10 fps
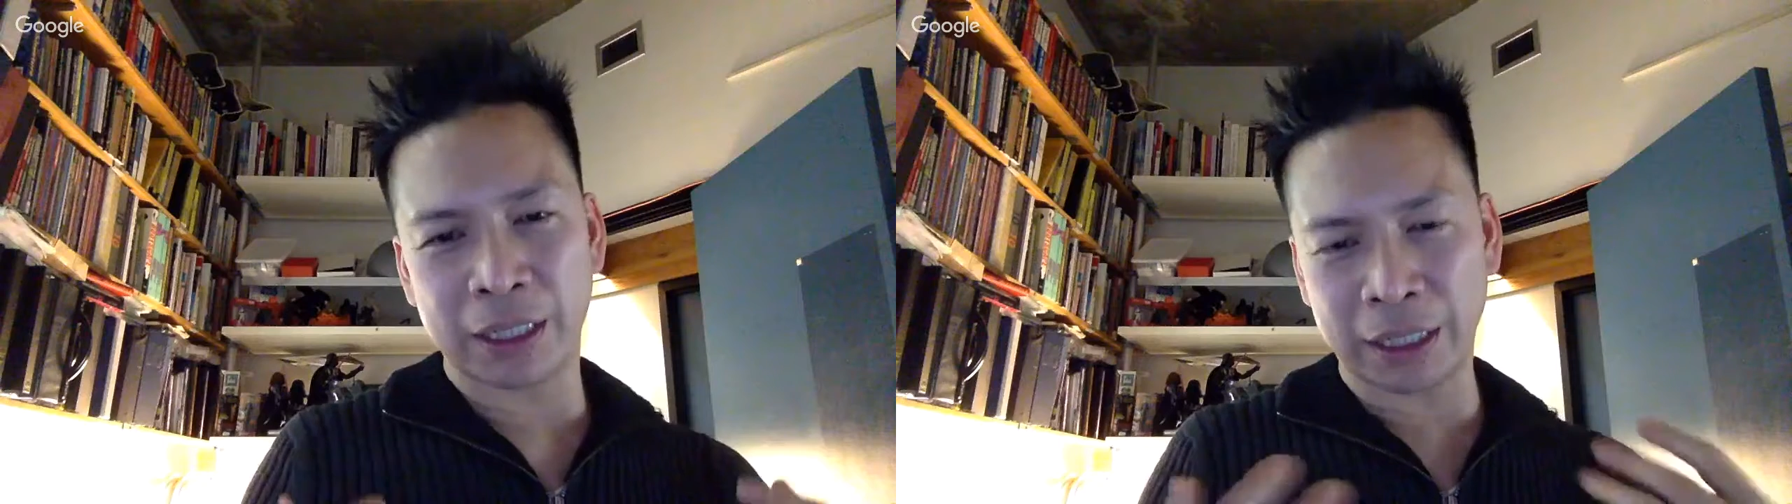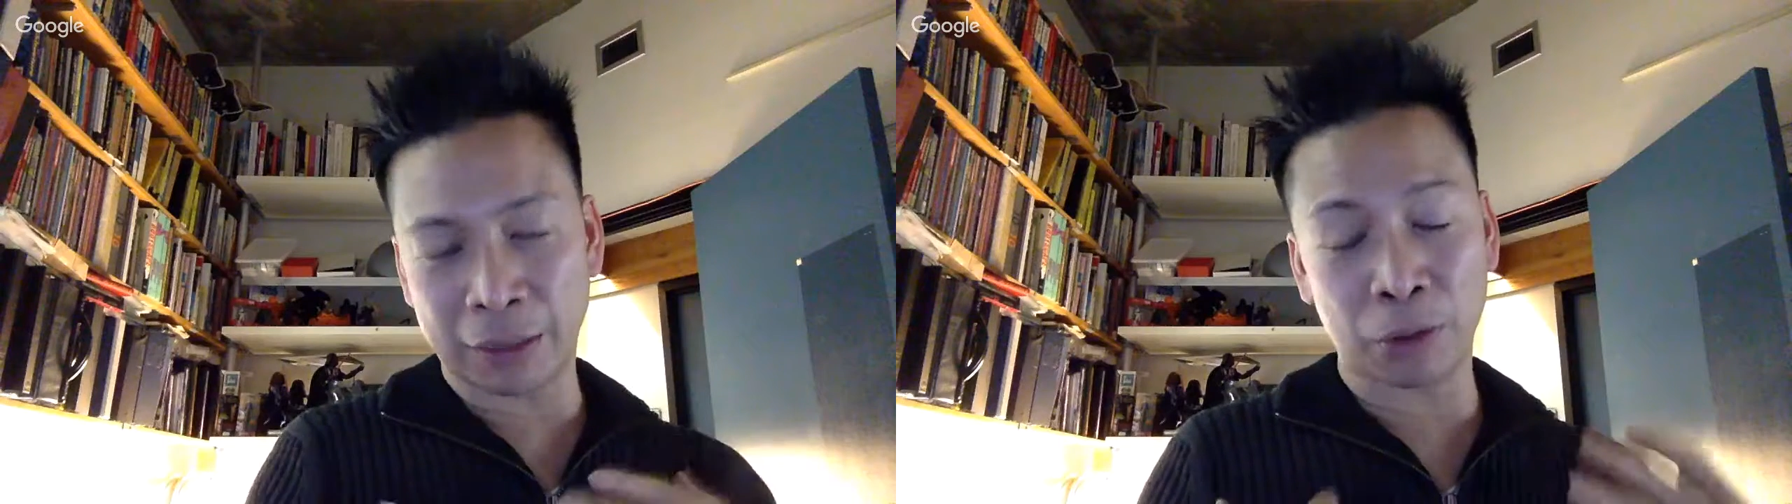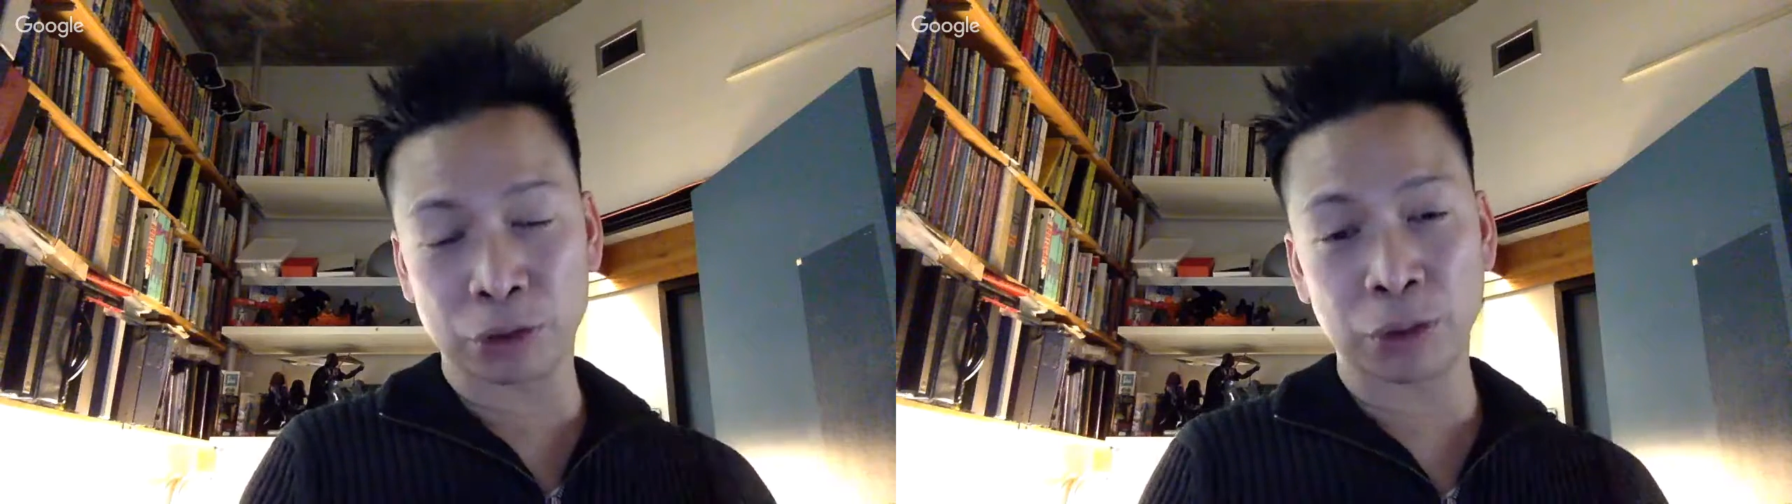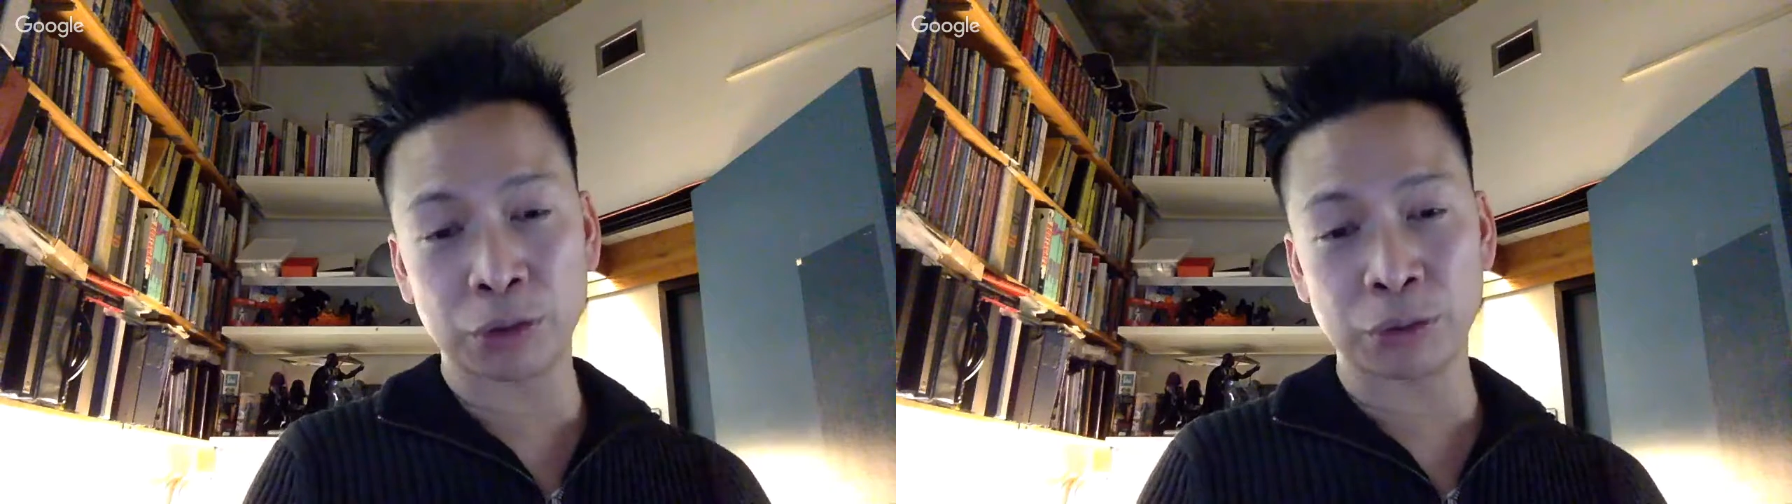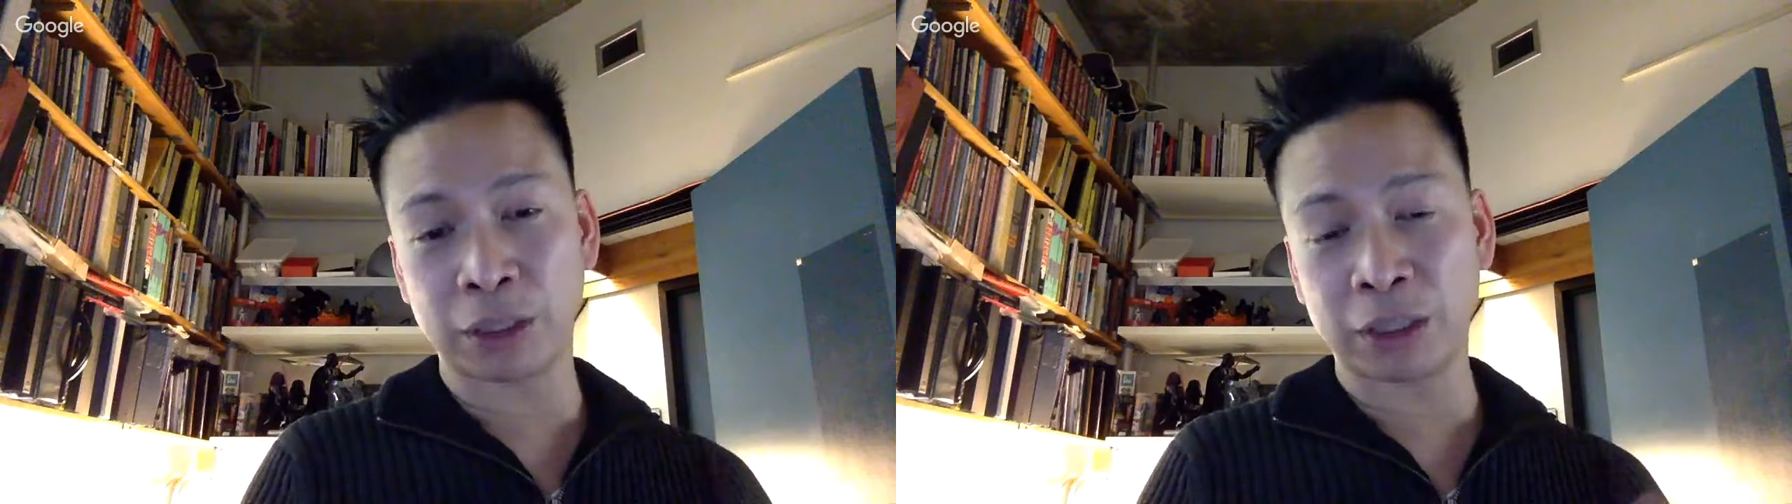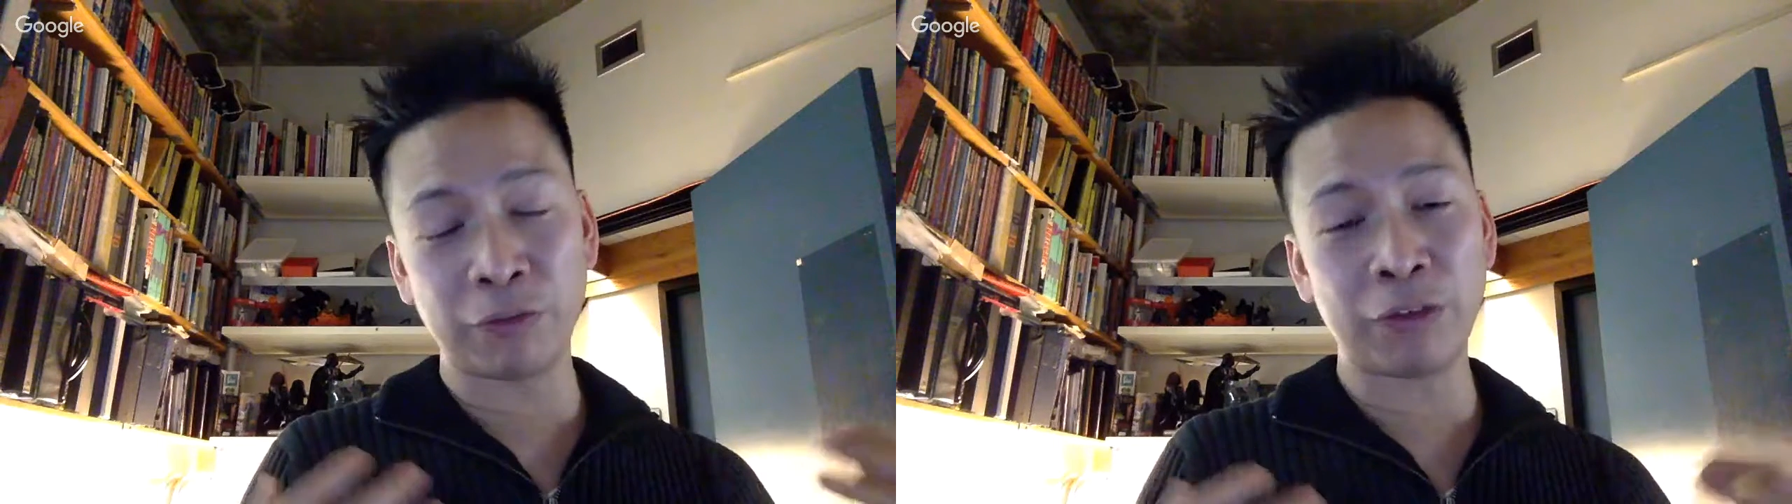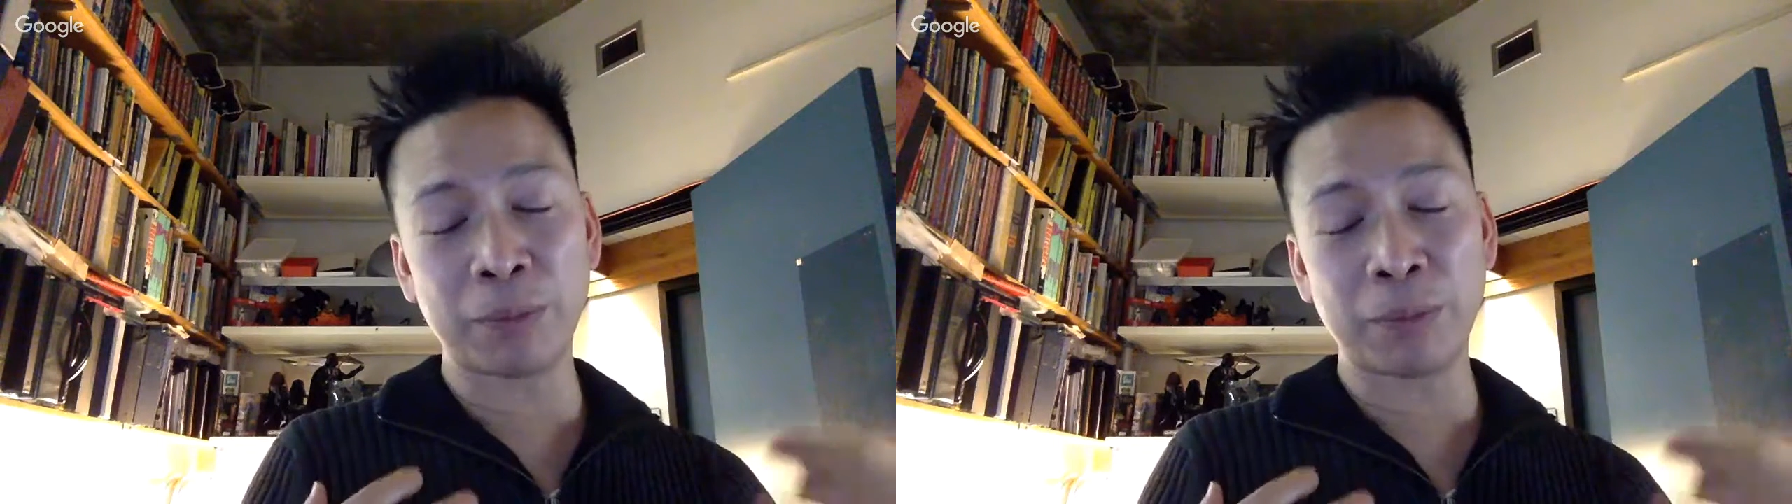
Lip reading: and I'm always close to it, even if I'm